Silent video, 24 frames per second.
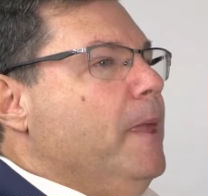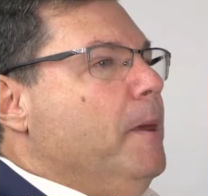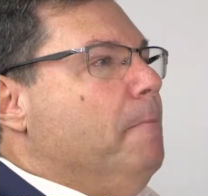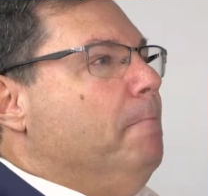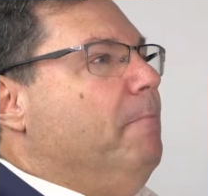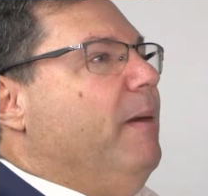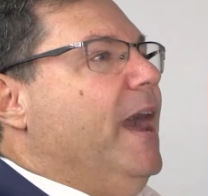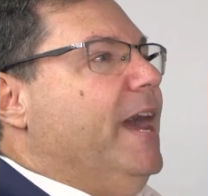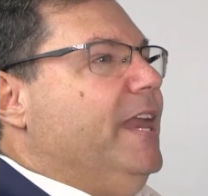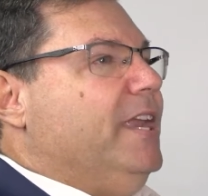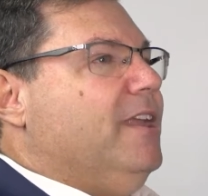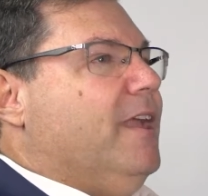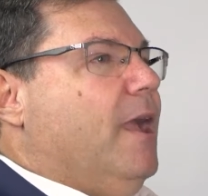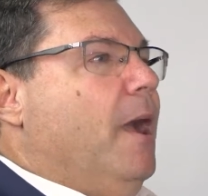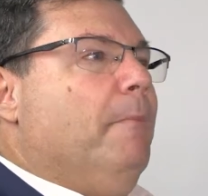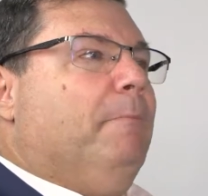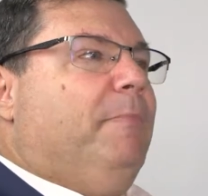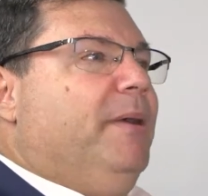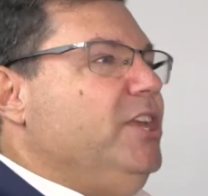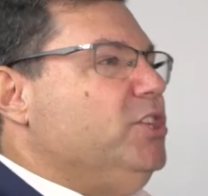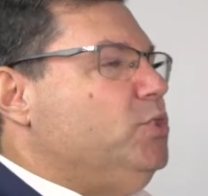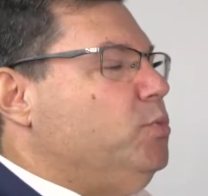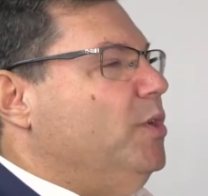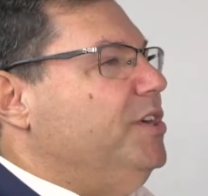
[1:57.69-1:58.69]
But
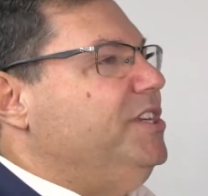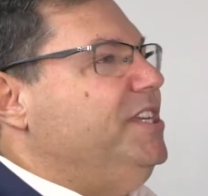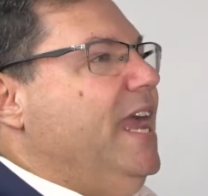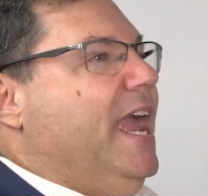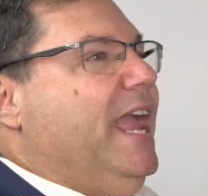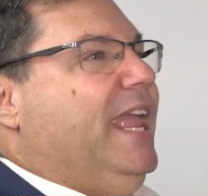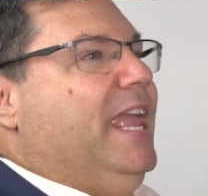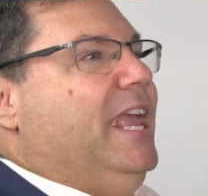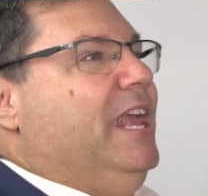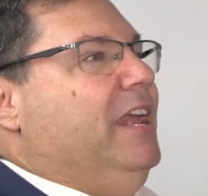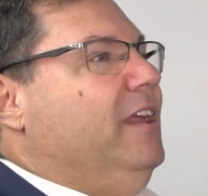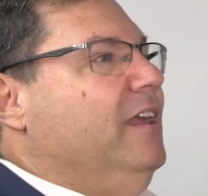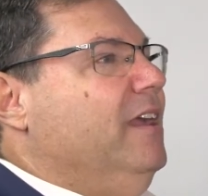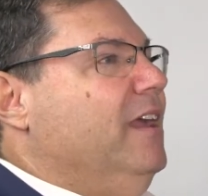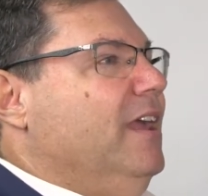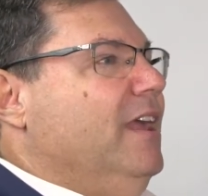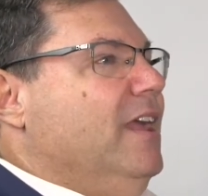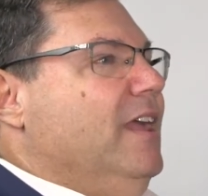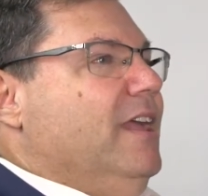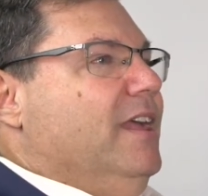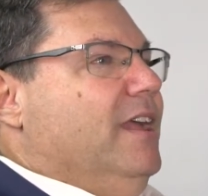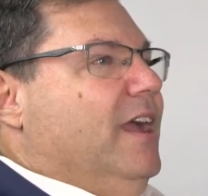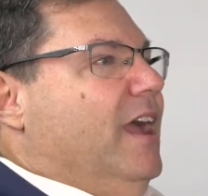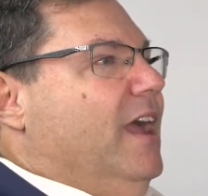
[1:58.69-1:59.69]
companies were taking
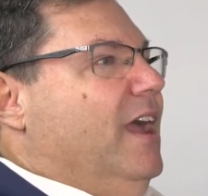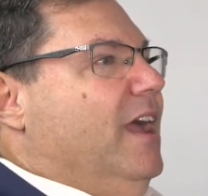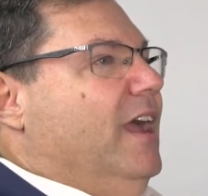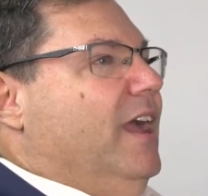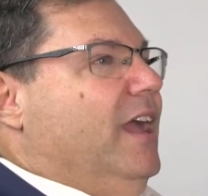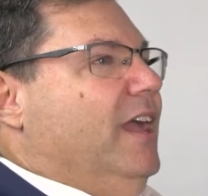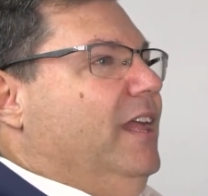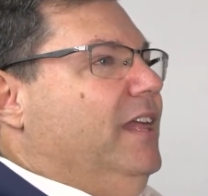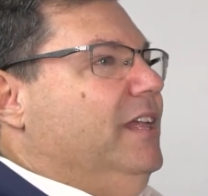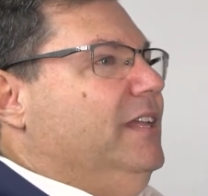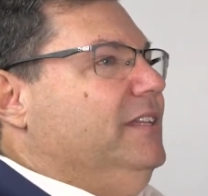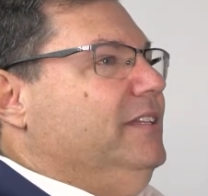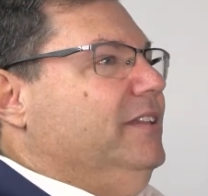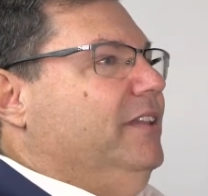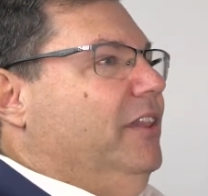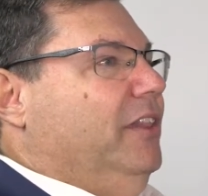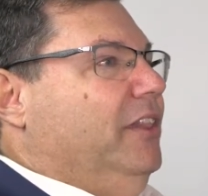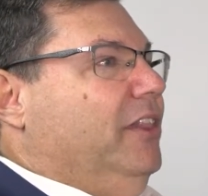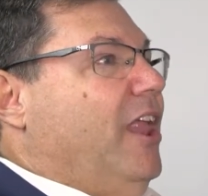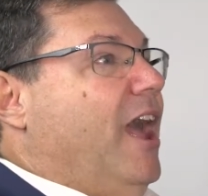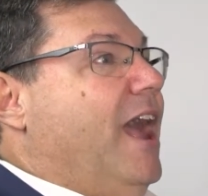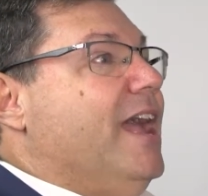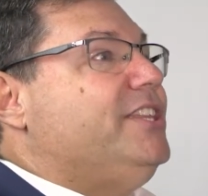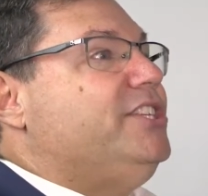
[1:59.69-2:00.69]
uh,
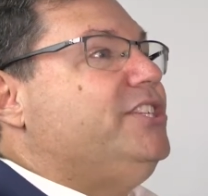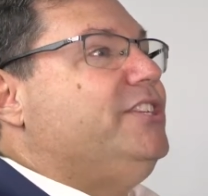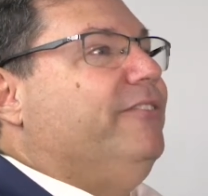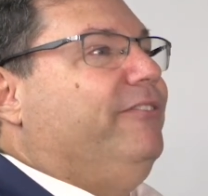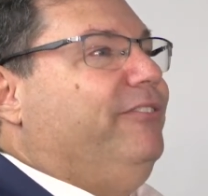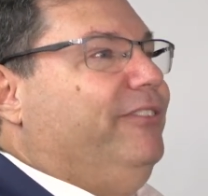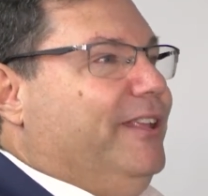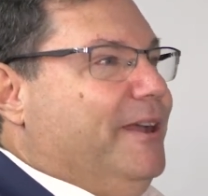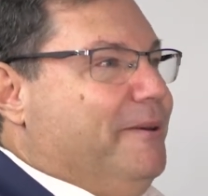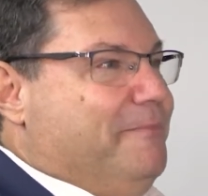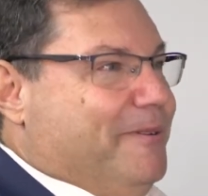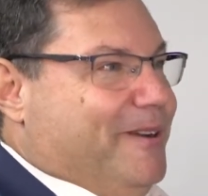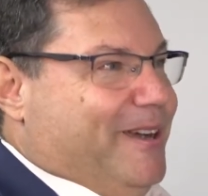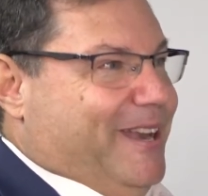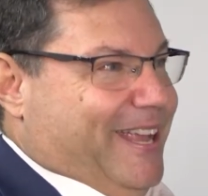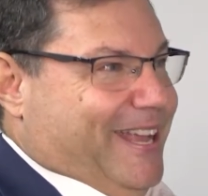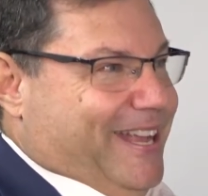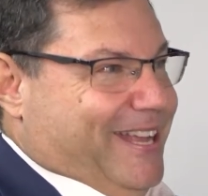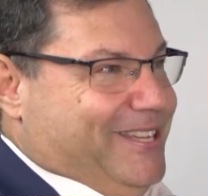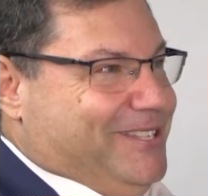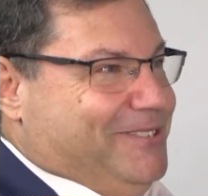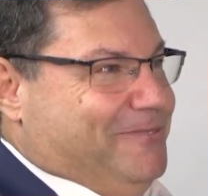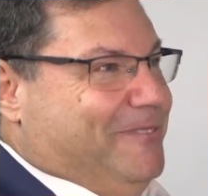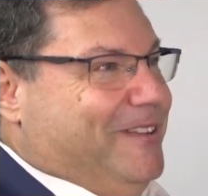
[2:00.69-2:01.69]
lots of
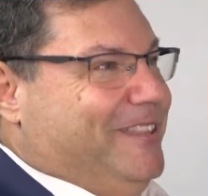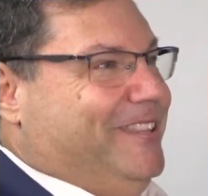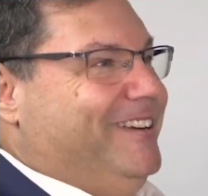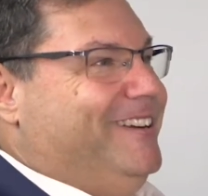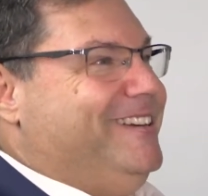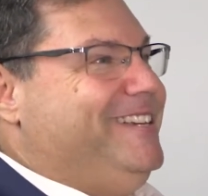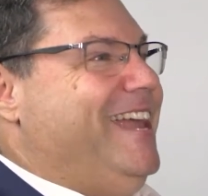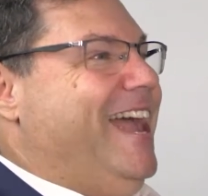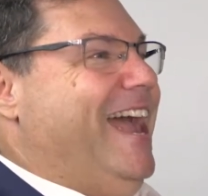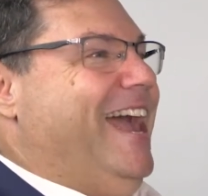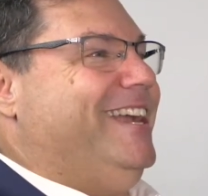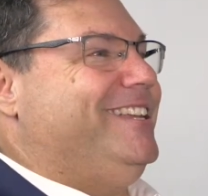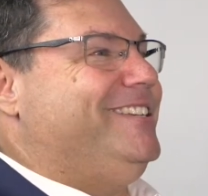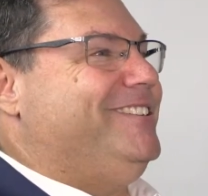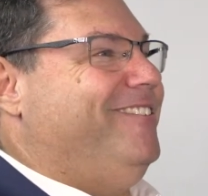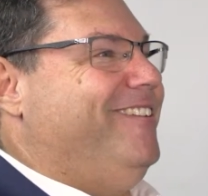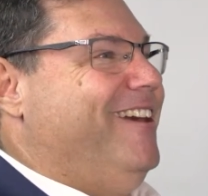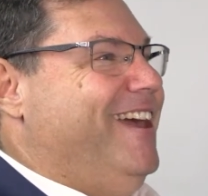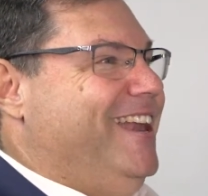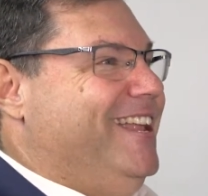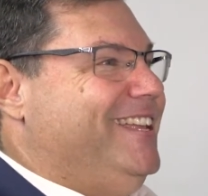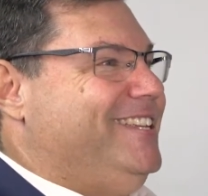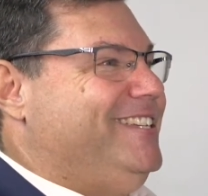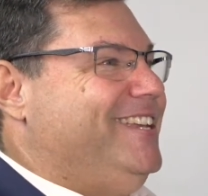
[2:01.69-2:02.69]
liberties with their tax oh, okay.
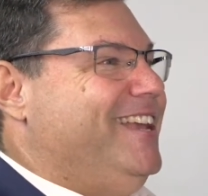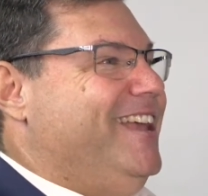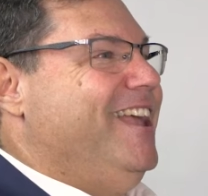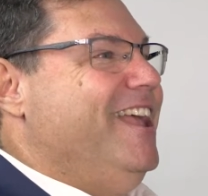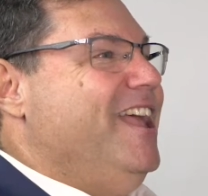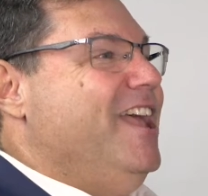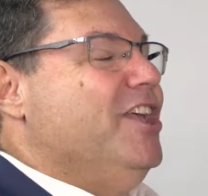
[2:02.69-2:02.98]
credits.